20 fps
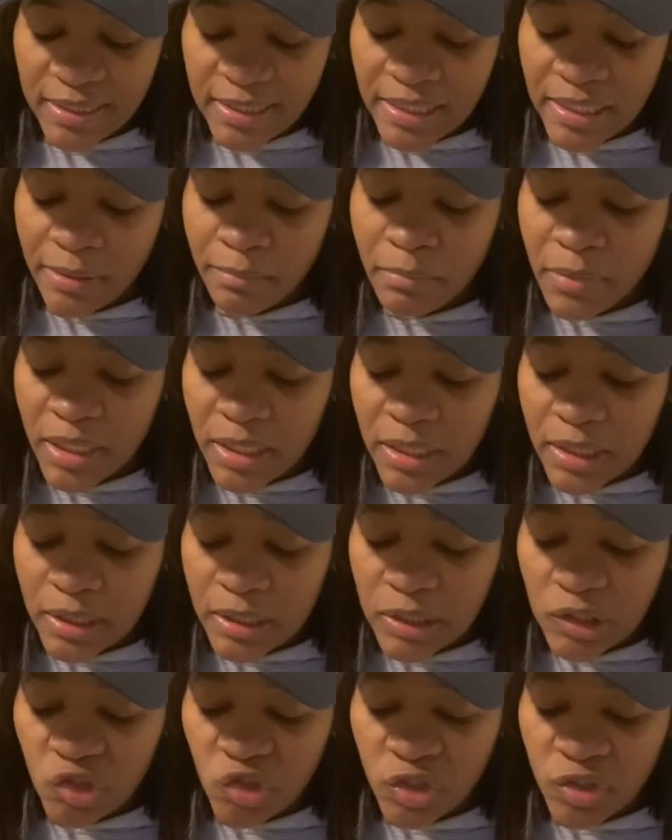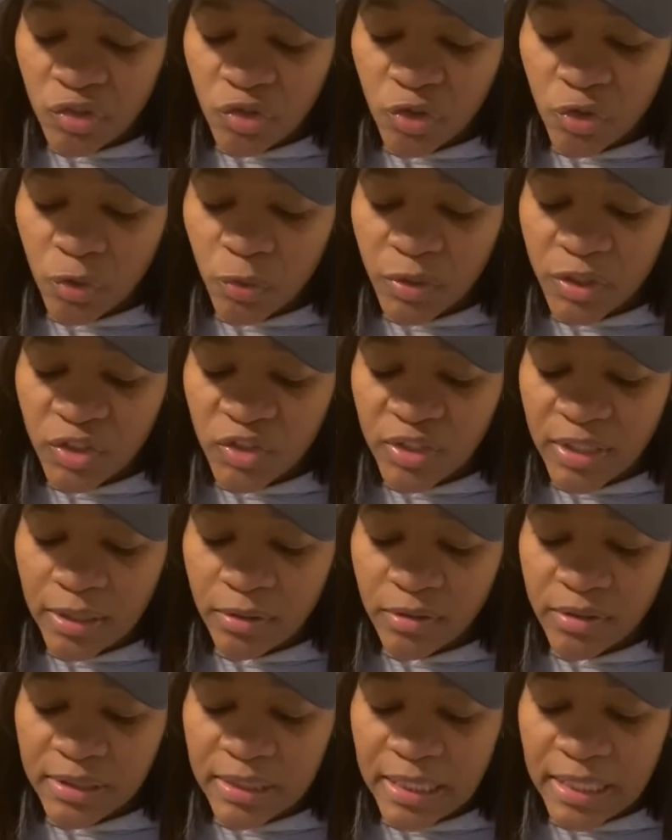Immediately Jesus reached out
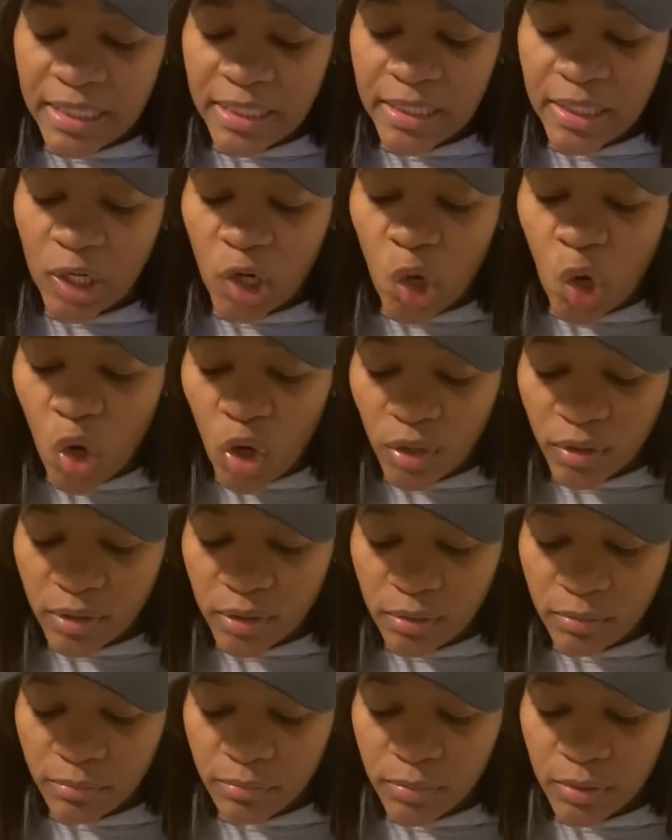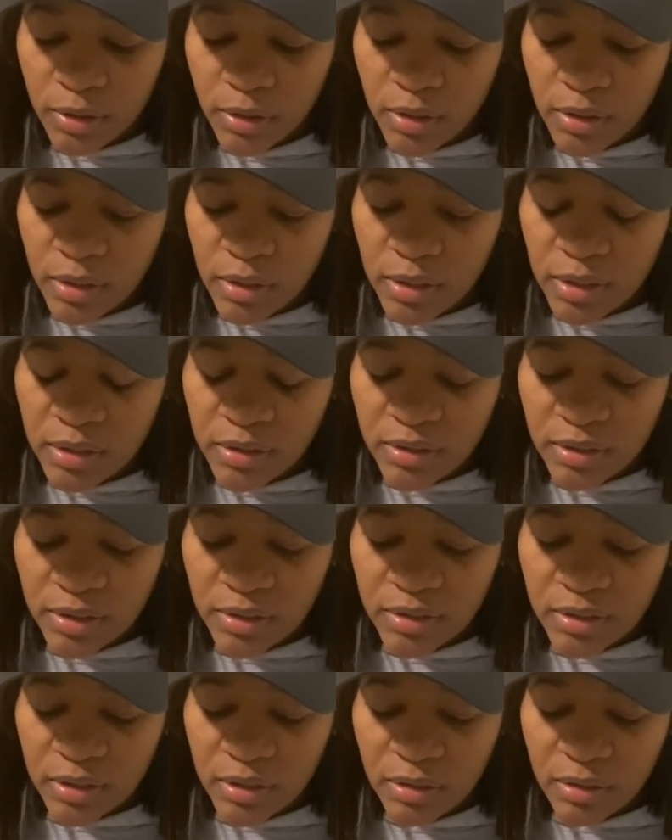his hand and caught him and said
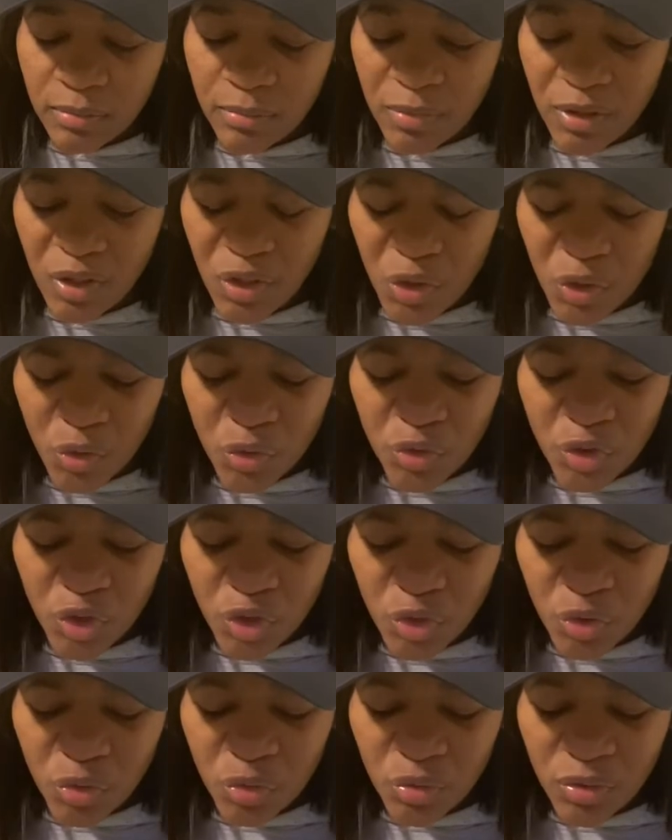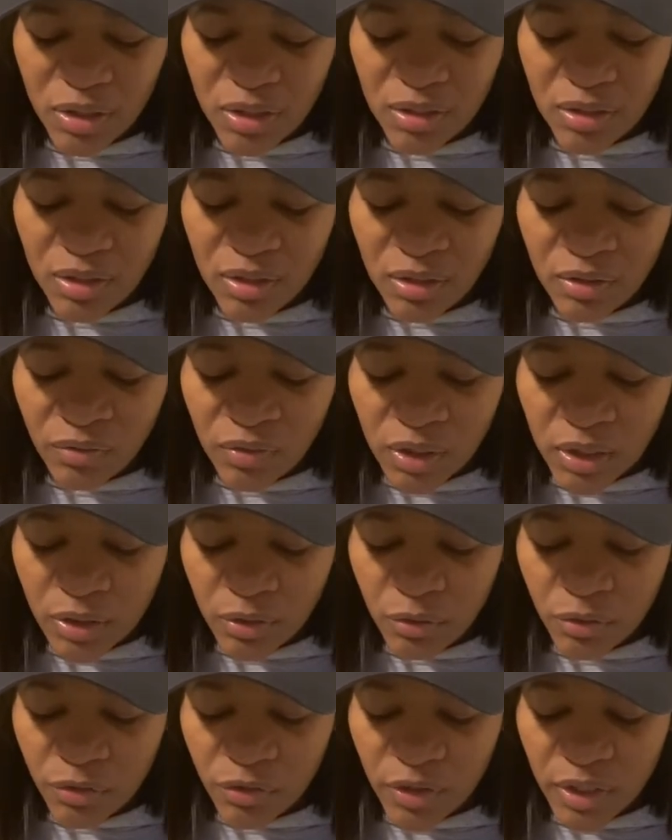to him, Oh, you of
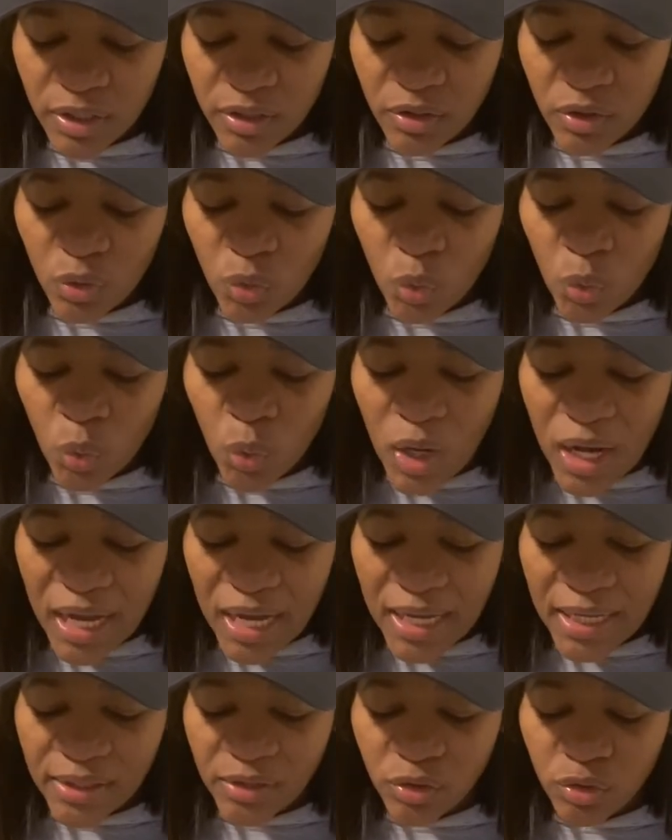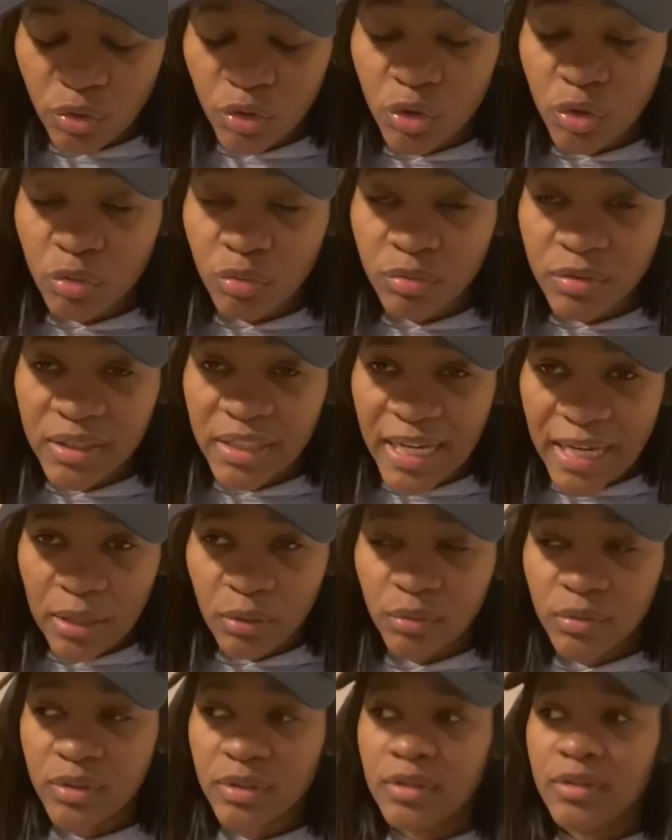little faith, why do you
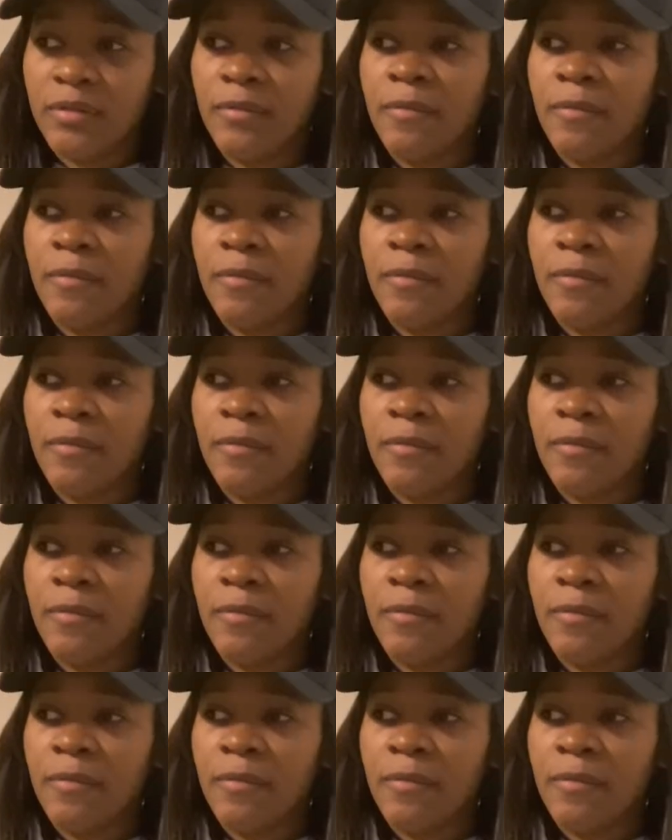doubt?